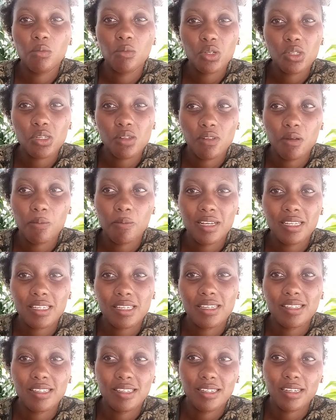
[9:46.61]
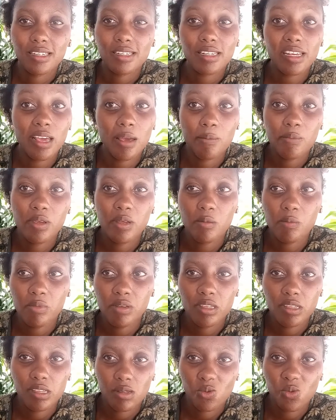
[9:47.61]
most of the places is just
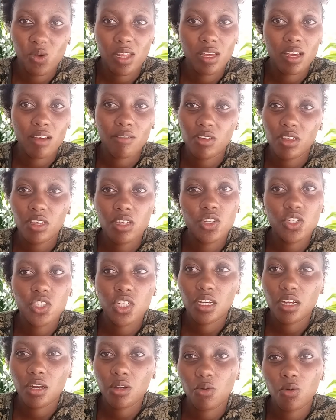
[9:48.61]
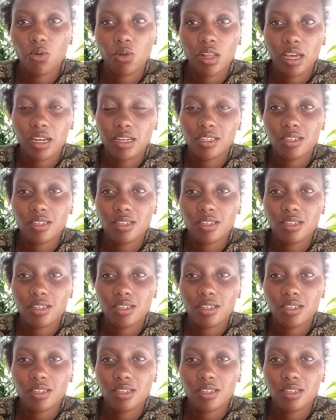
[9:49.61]
Airbnbs where they have the kitchen and all that.